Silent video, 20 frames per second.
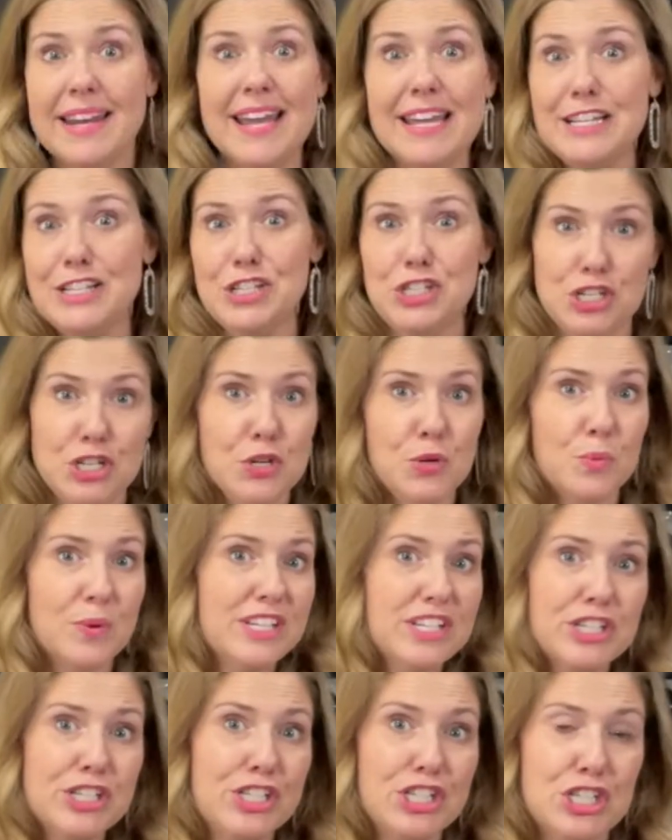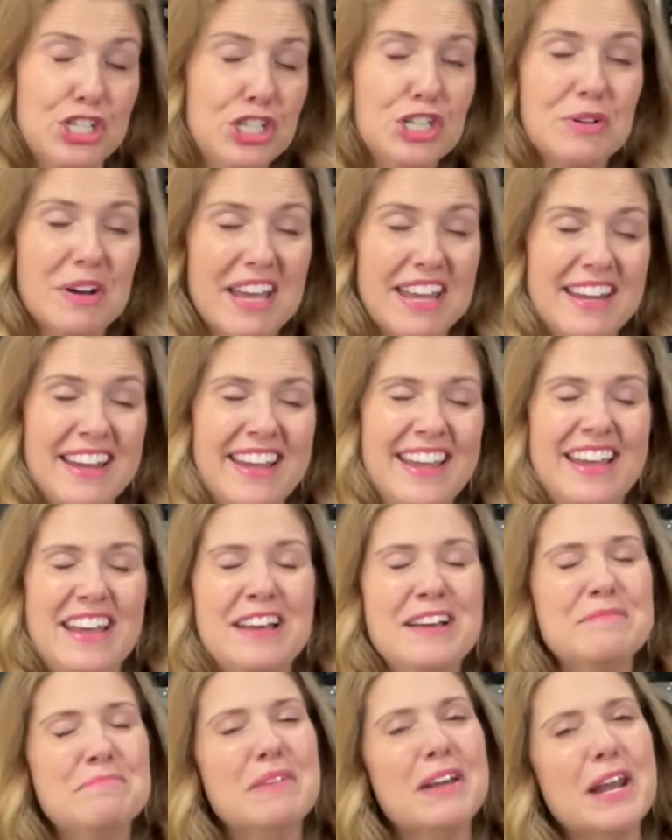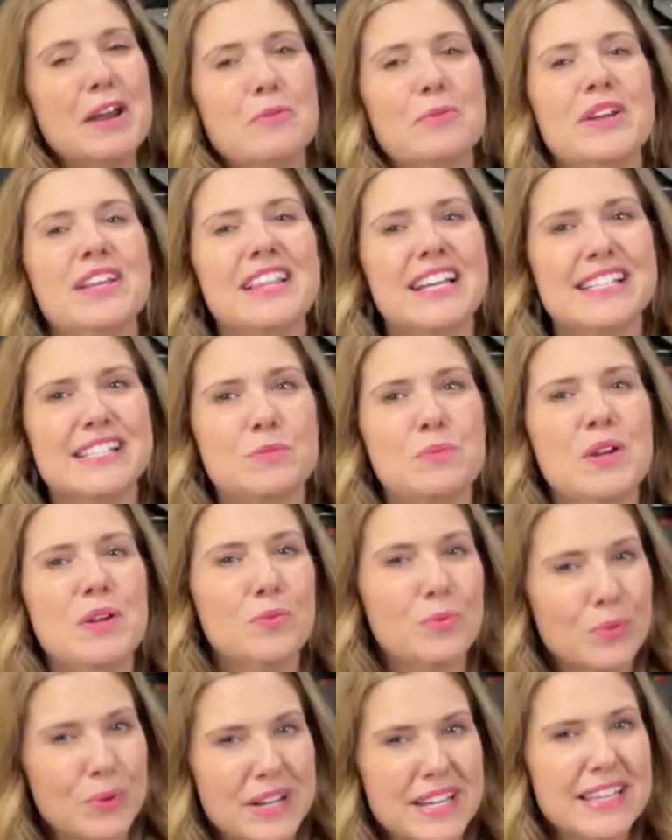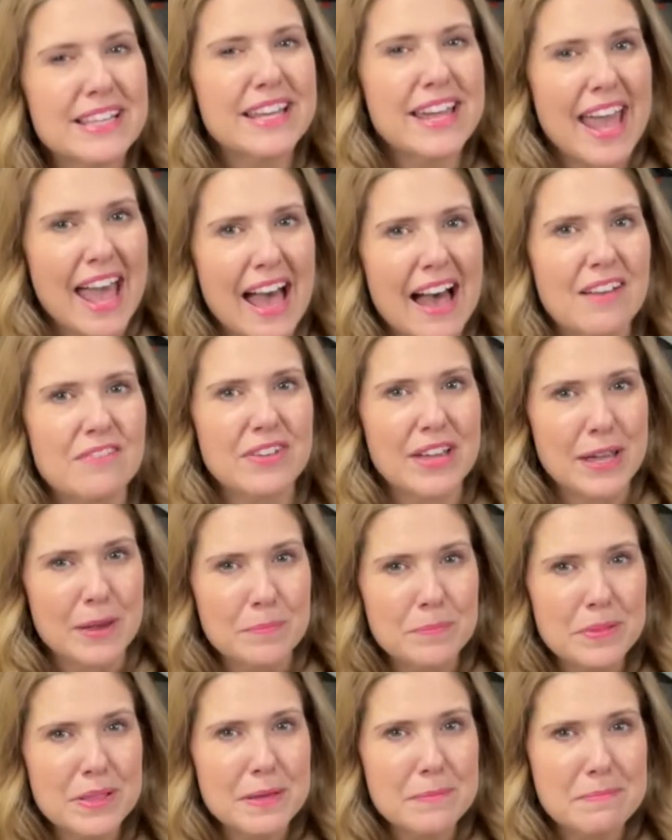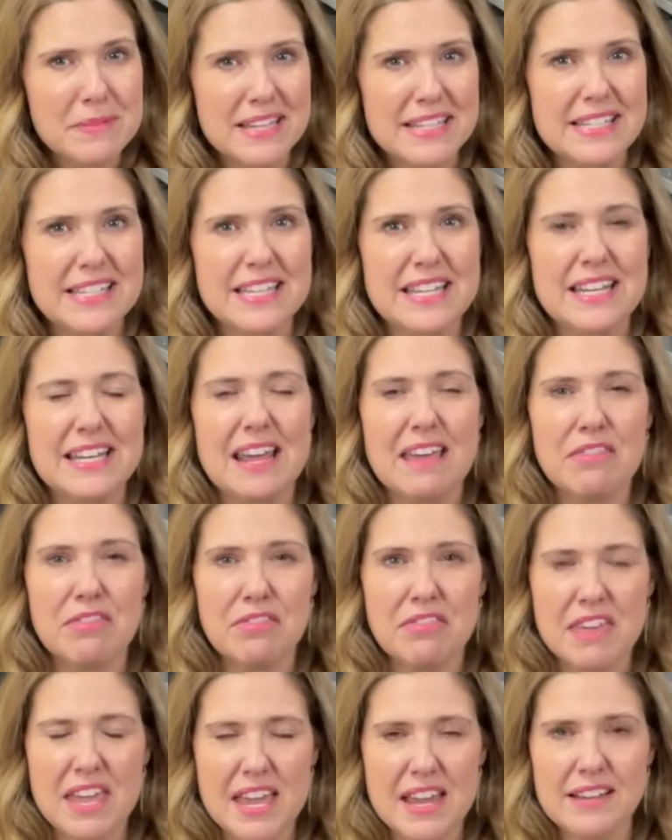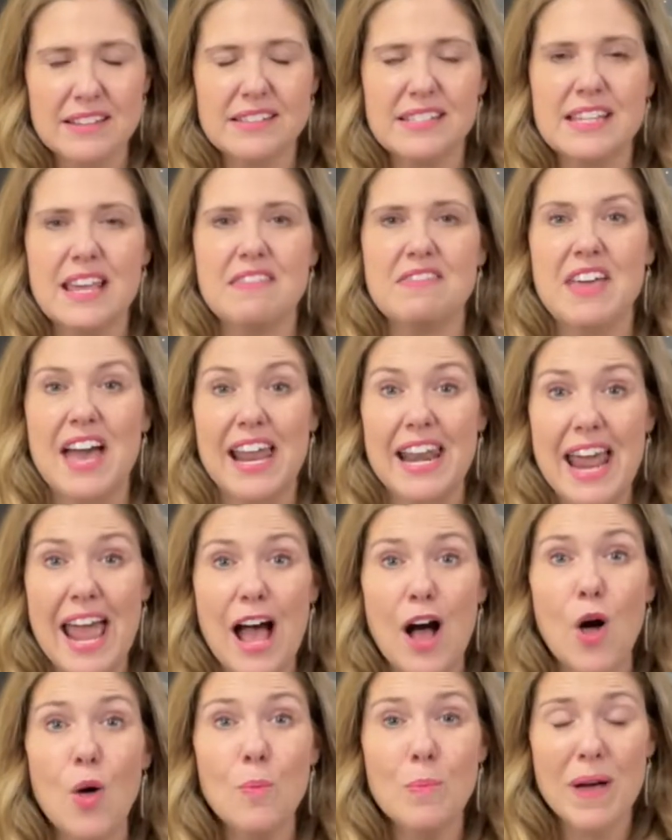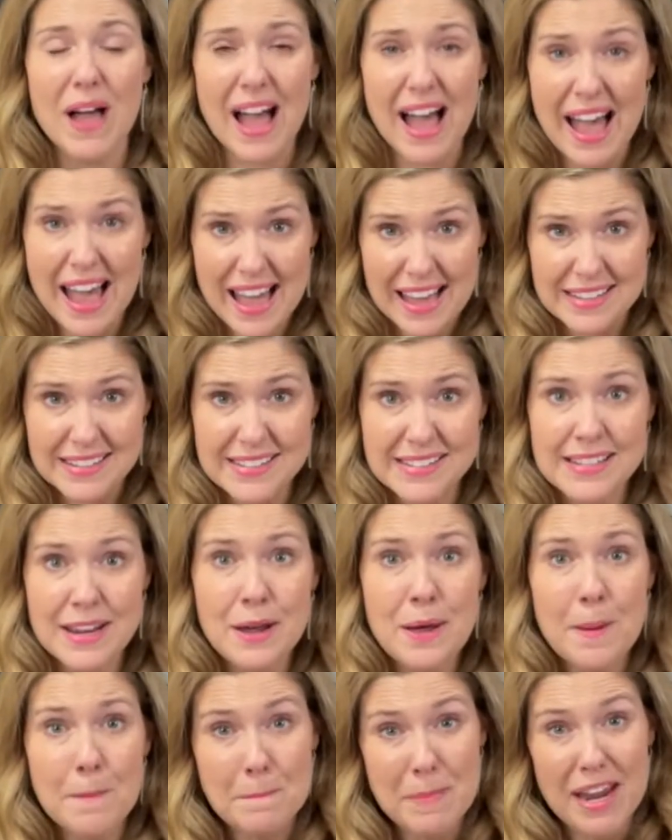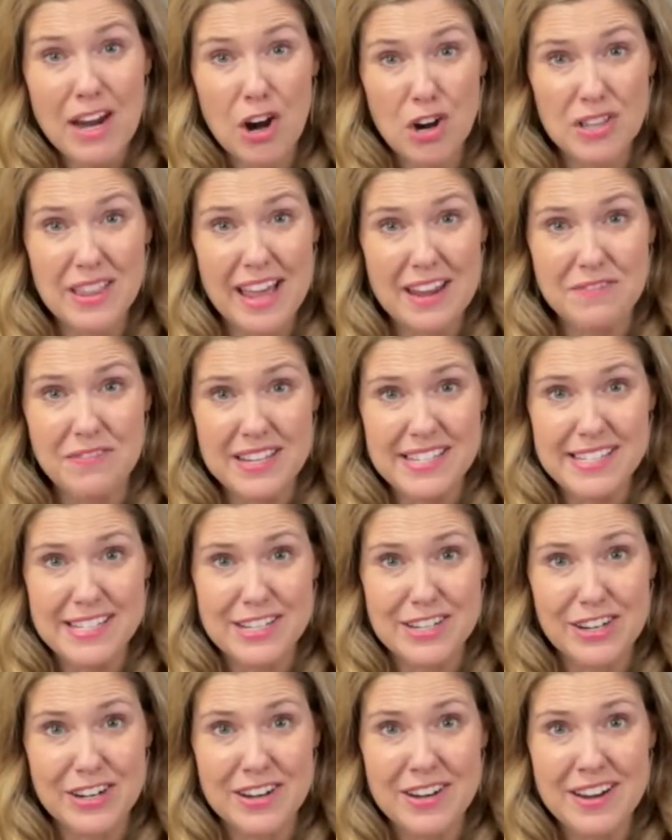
I do. We just do it. But I realized we really have implemented things that help us make our life easier.